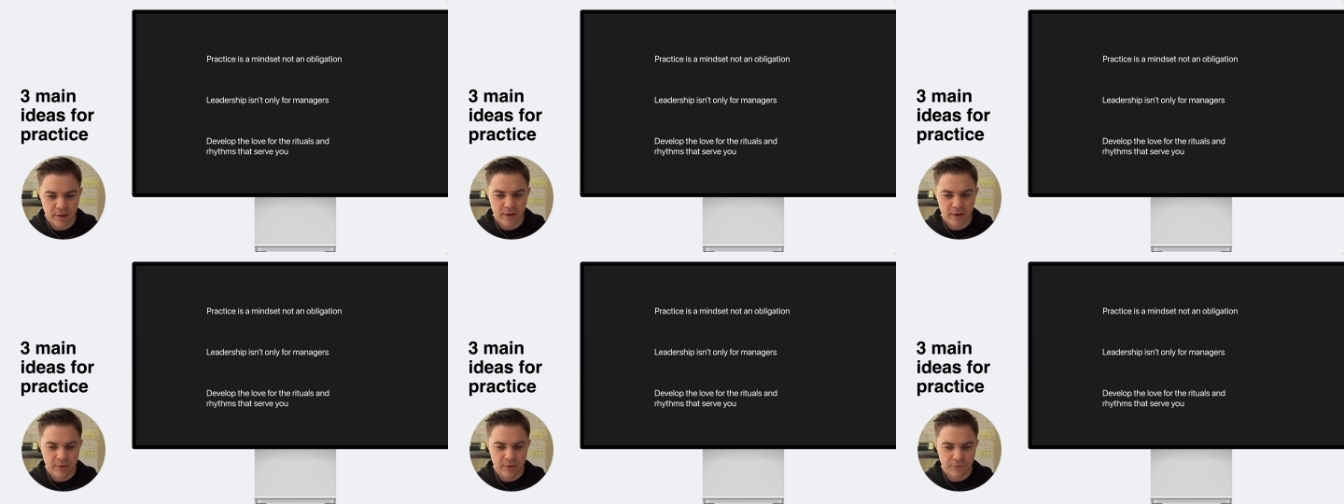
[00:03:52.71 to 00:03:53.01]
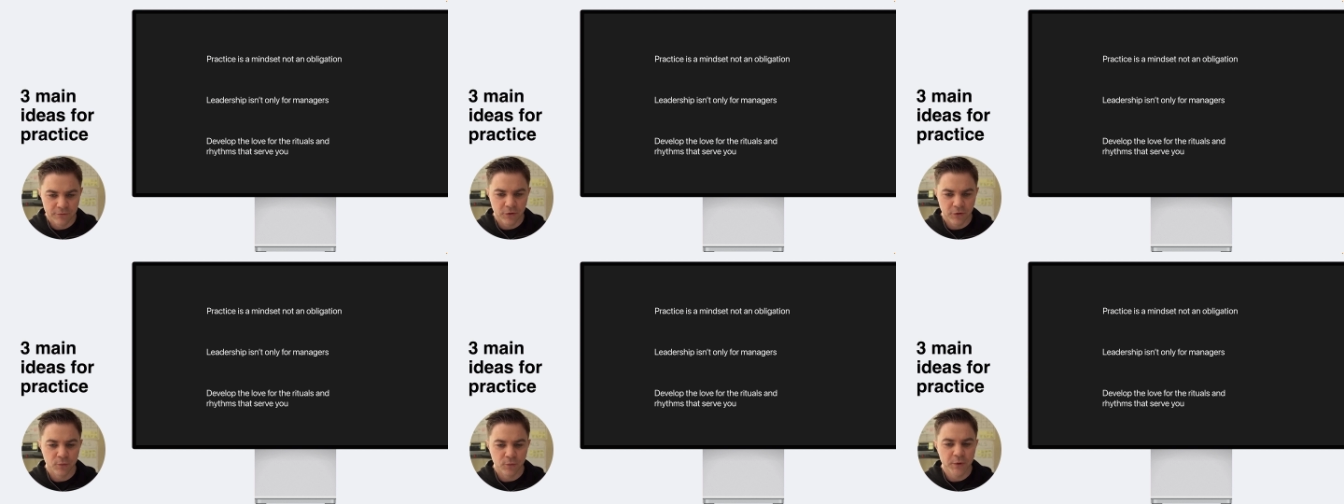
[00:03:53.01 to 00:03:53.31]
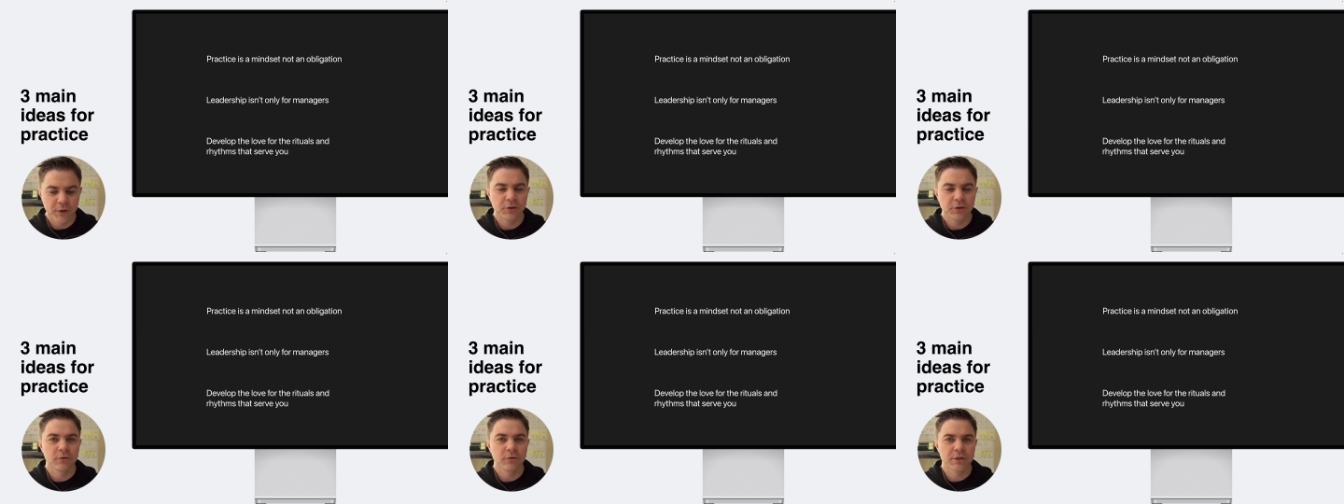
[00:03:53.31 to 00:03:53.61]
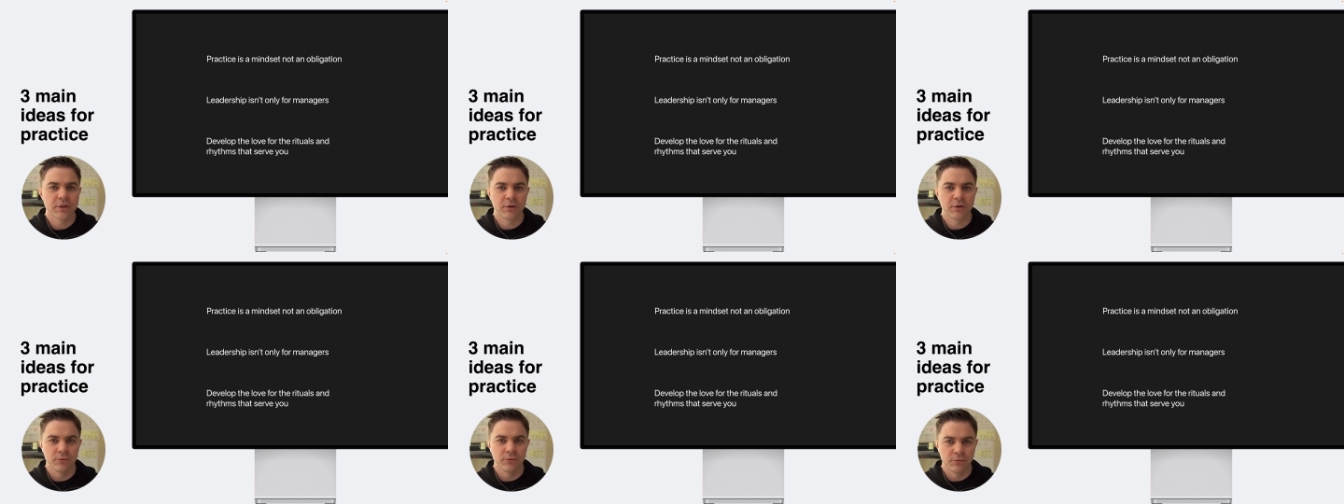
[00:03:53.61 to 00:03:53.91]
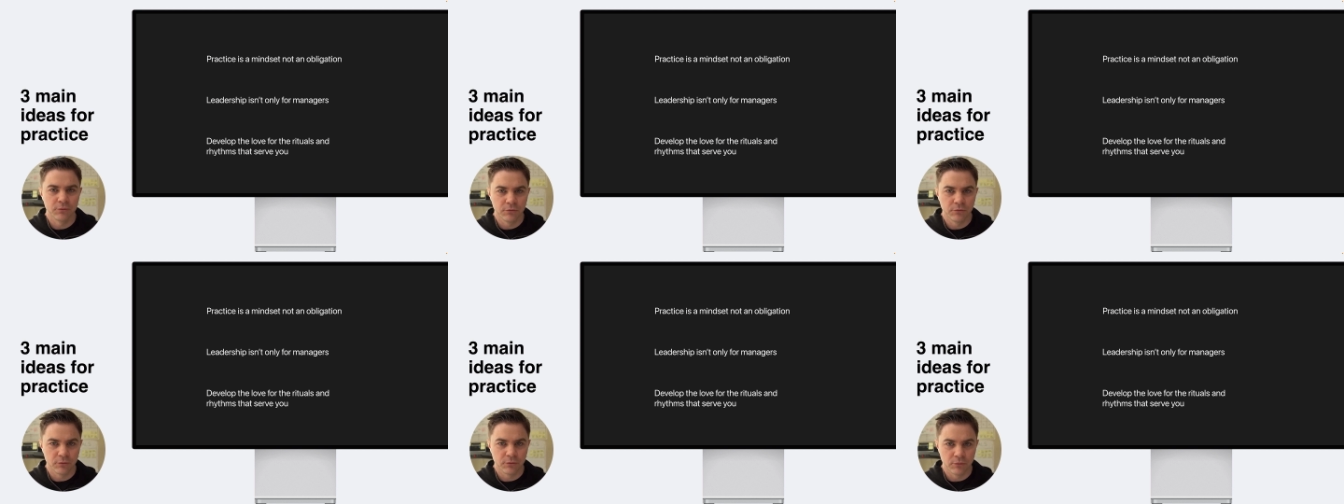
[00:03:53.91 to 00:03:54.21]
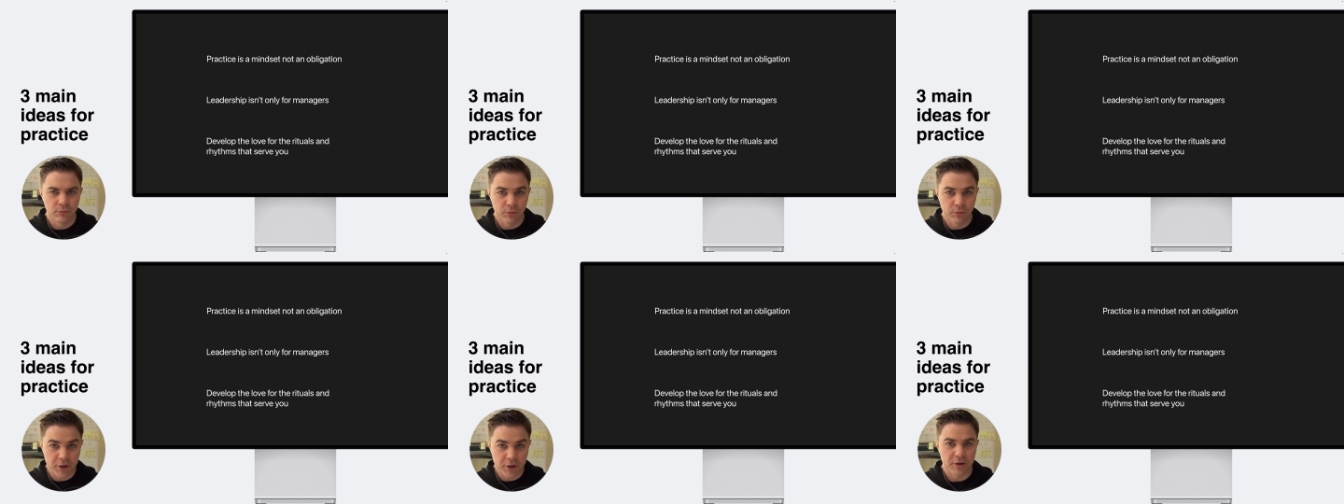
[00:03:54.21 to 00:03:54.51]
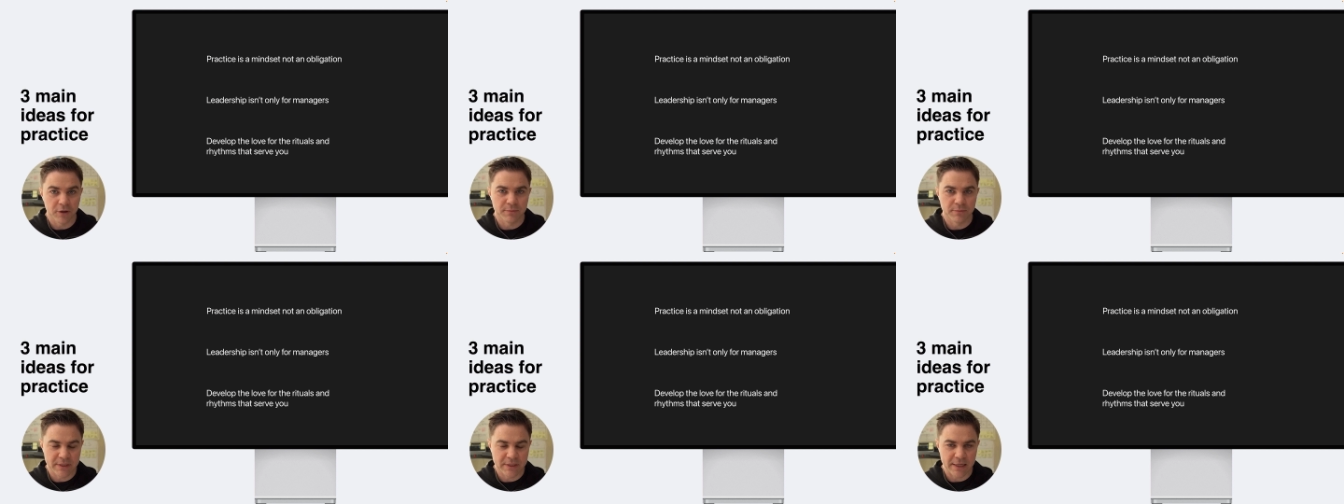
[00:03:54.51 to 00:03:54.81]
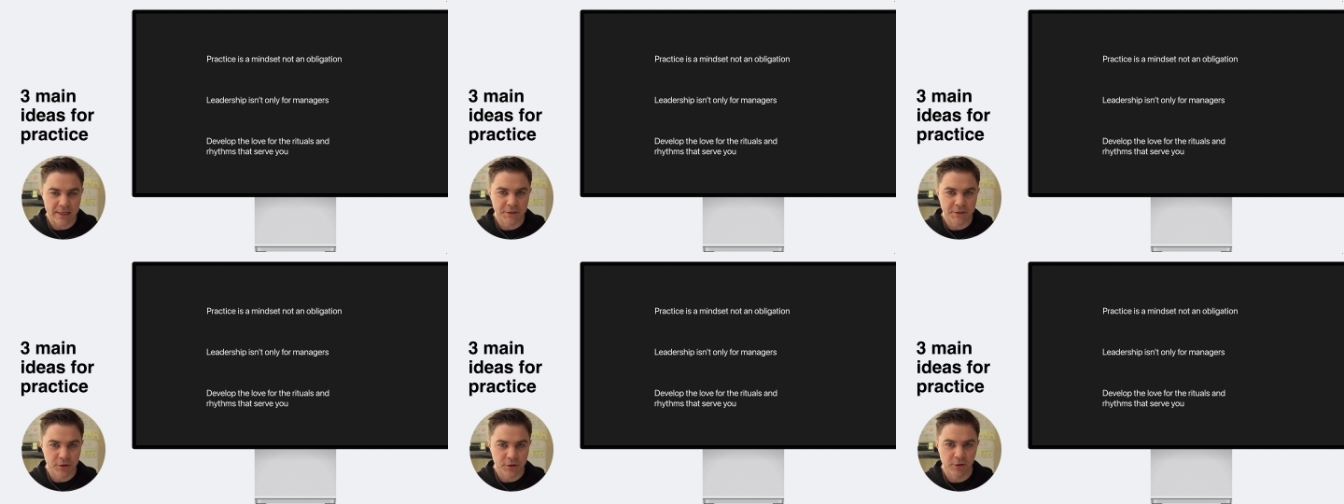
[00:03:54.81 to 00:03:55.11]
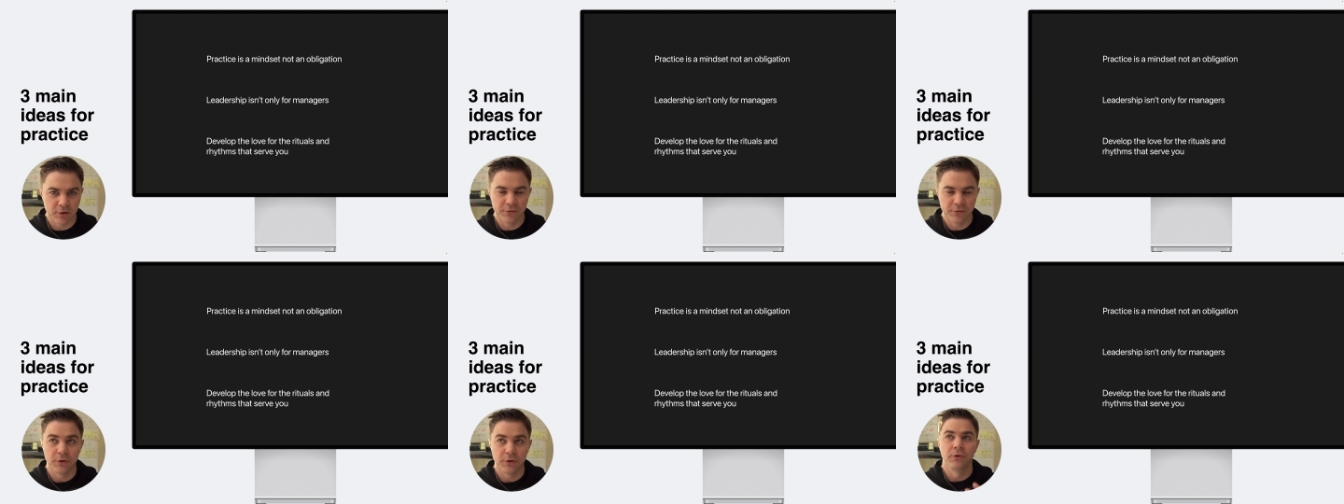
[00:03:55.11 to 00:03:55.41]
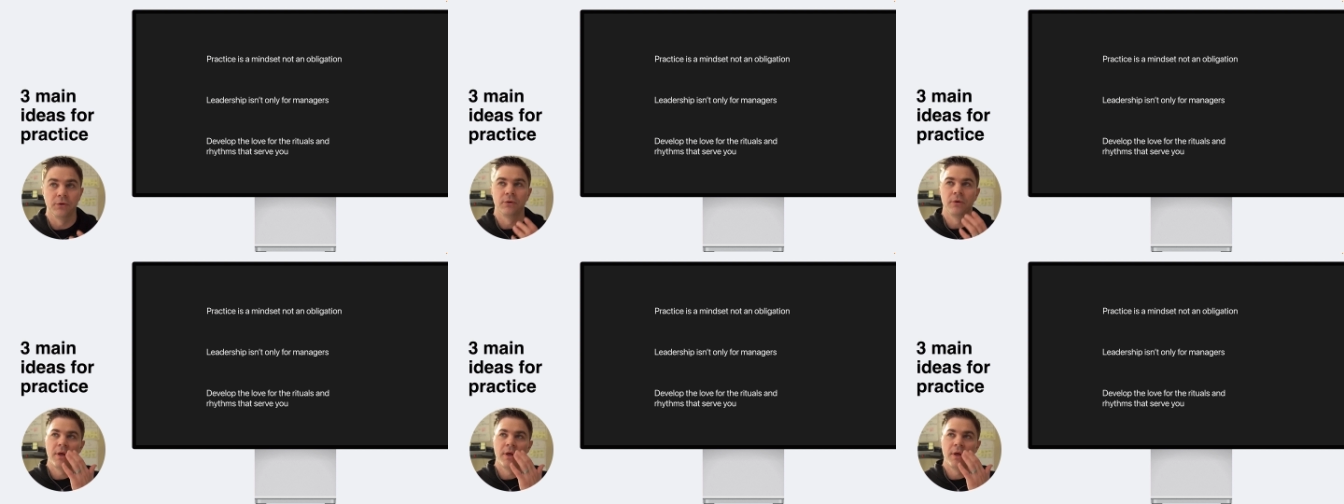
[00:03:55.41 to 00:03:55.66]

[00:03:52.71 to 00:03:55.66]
for the rituals and rhythms that serve you.